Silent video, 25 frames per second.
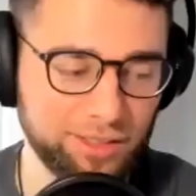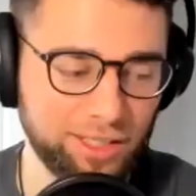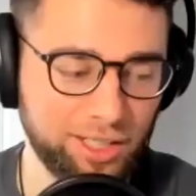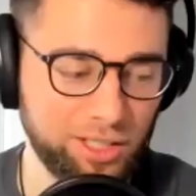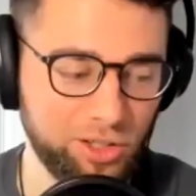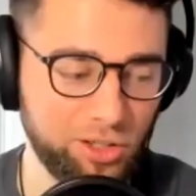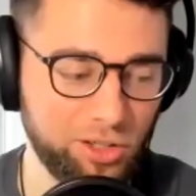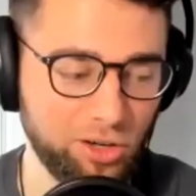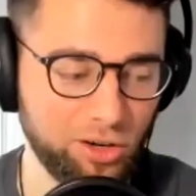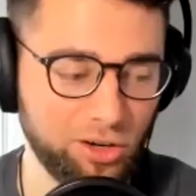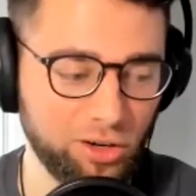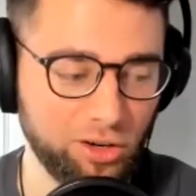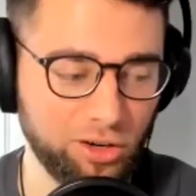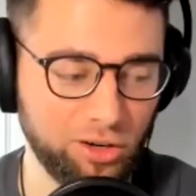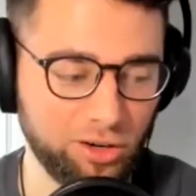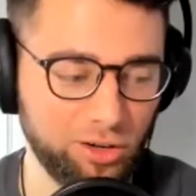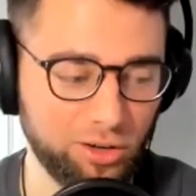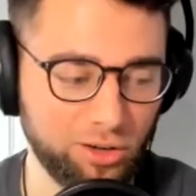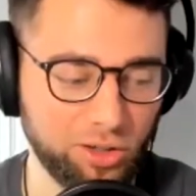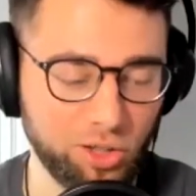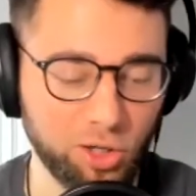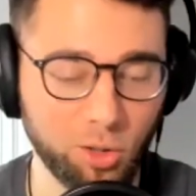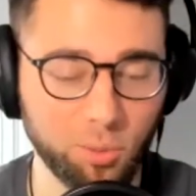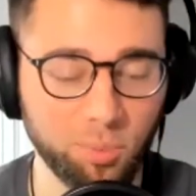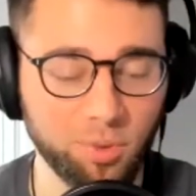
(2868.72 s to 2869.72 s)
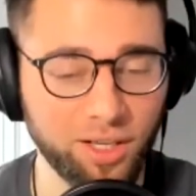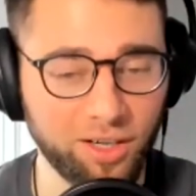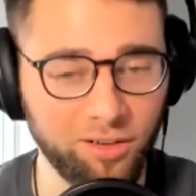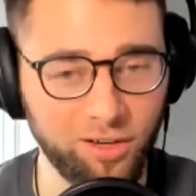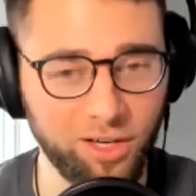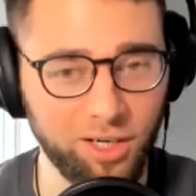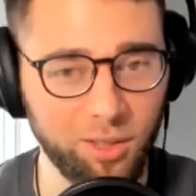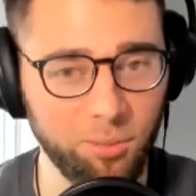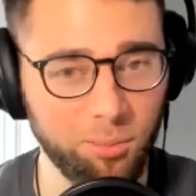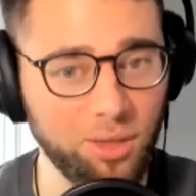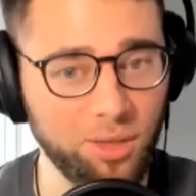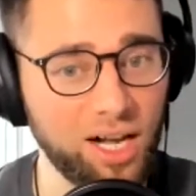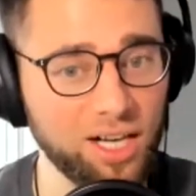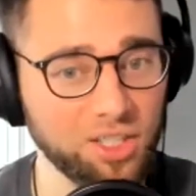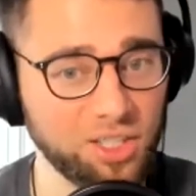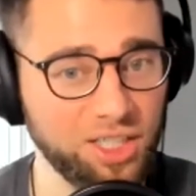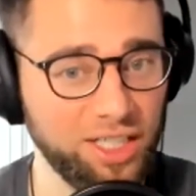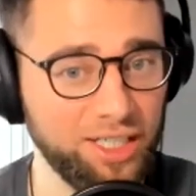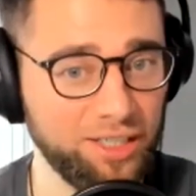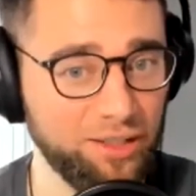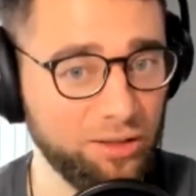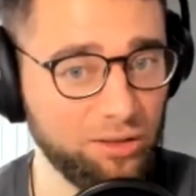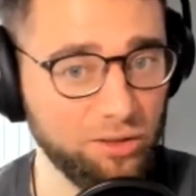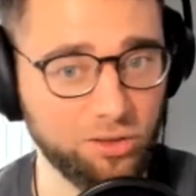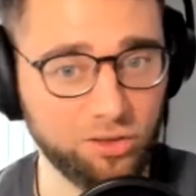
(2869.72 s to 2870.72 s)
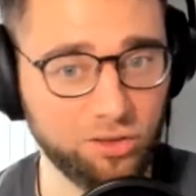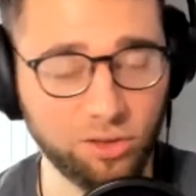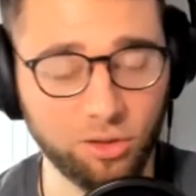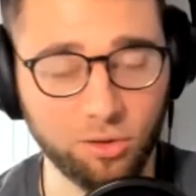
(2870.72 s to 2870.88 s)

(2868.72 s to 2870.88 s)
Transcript: and you're, yeah. you're playing around in blockchain, dude.